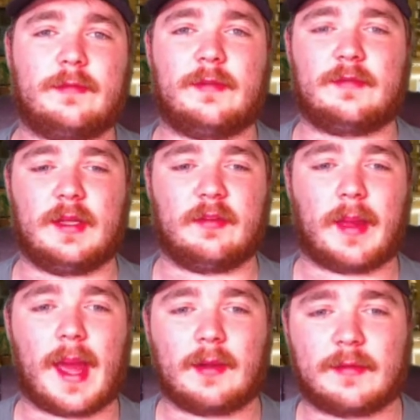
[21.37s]
15 of
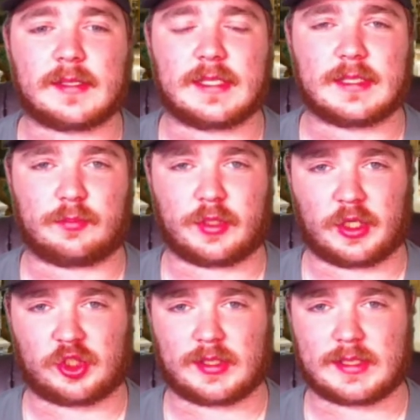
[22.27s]
my NFL season
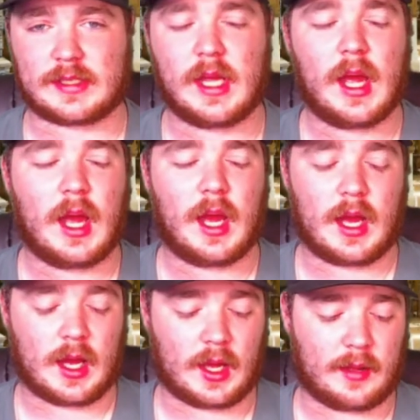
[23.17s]
predictions.
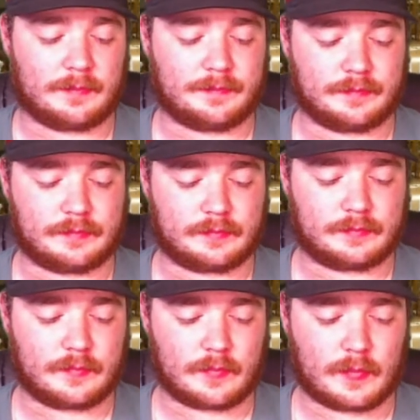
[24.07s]
Um,
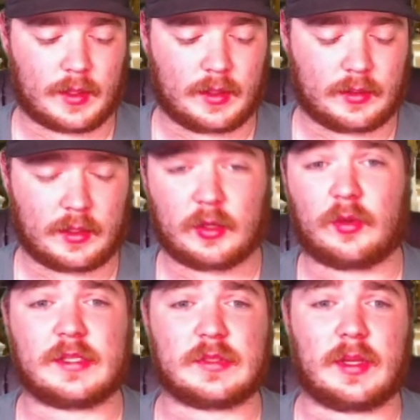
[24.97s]
I'm going to do
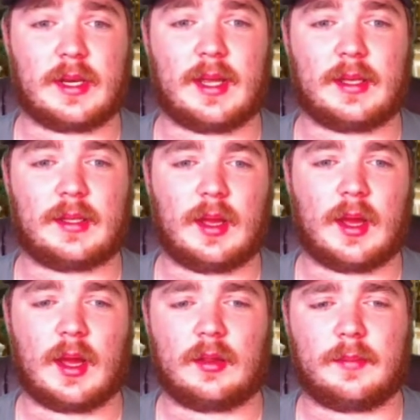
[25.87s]
it this way today,
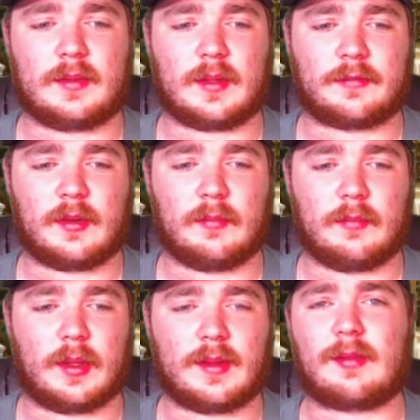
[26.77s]
uh, a little bit different,
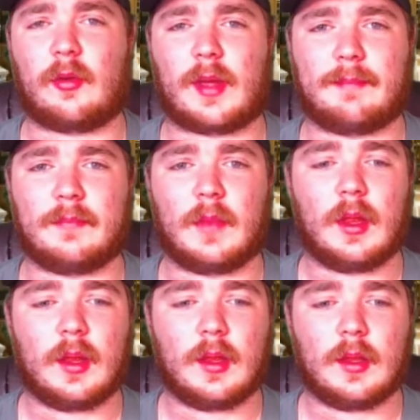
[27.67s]
but that's okay.
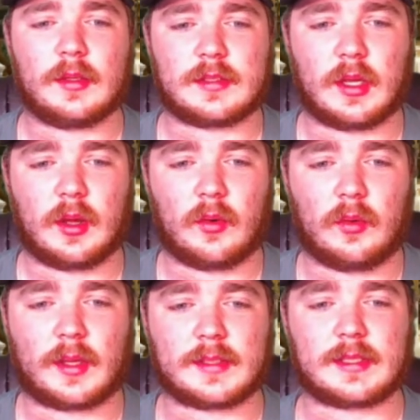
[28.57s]

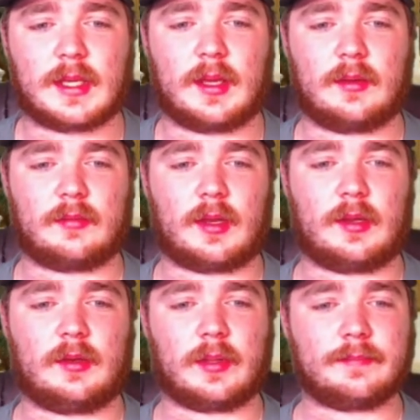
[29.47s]
So let's get right
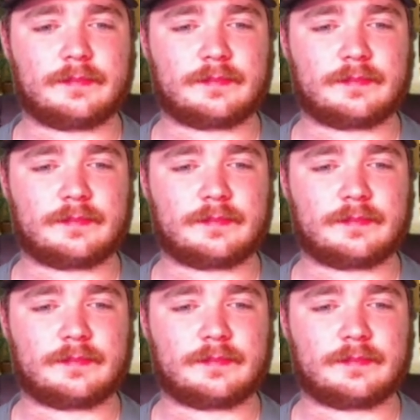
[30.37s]
into it.